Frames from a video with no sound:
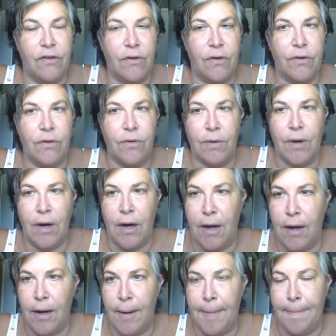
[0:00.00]
to,
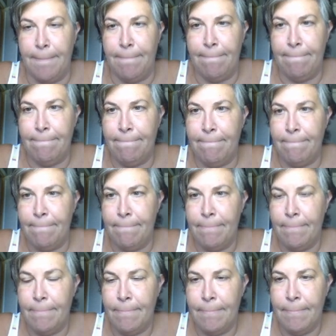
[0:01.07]
how
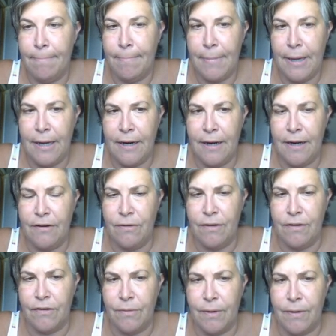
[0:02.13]
did I do
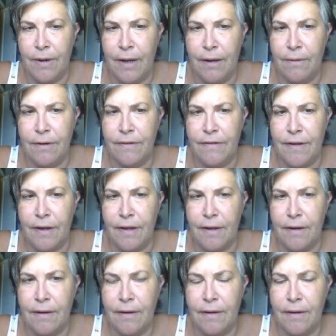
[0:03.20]
this one? Hang on a second.
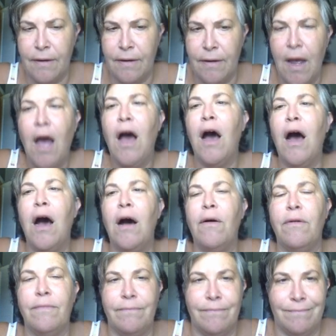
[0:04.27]

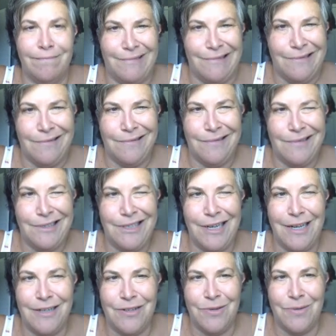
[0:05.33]
Oh,
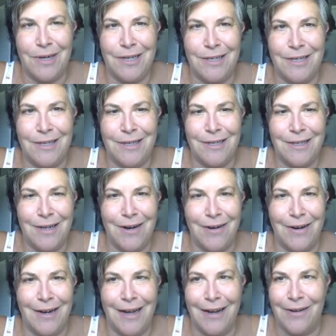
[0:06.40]
that's what I did. All
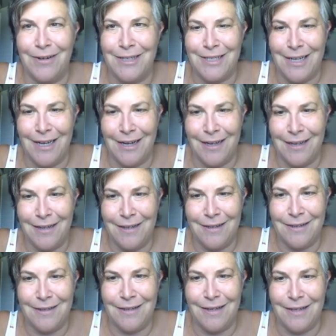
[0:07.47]
right, hang on a sec.
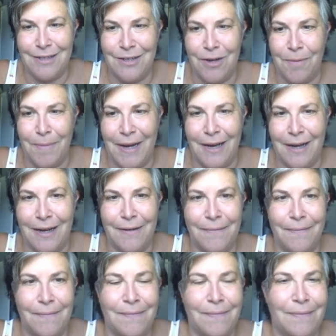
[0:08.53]
Let's go back.
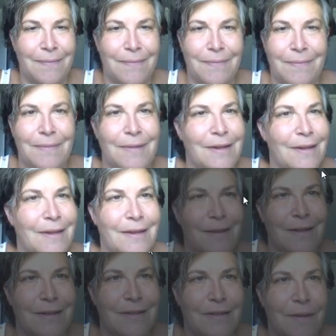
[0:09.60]

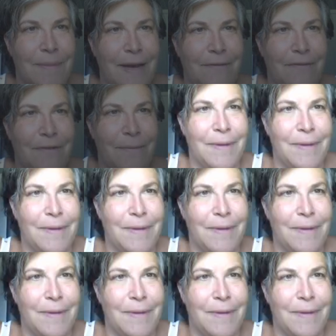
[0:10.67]
Let's go back for a